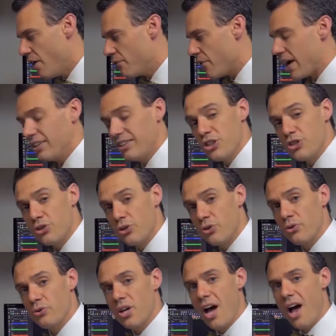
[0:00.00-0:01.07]
finely
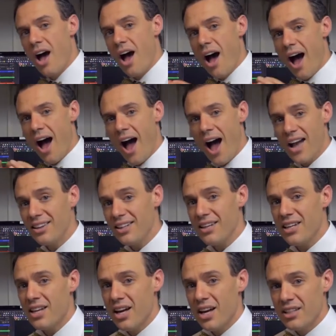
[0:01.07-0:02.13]
tuned,
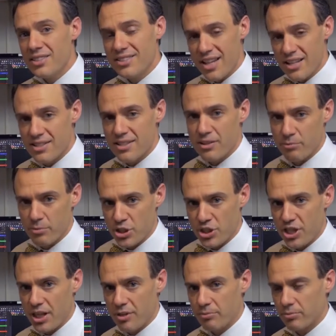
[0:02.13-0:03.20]
highly sensitive
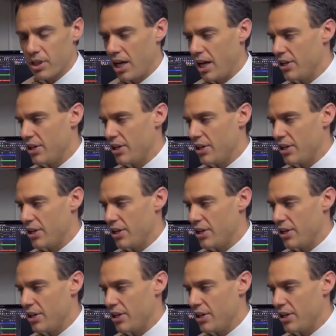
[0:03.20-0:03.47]
machine.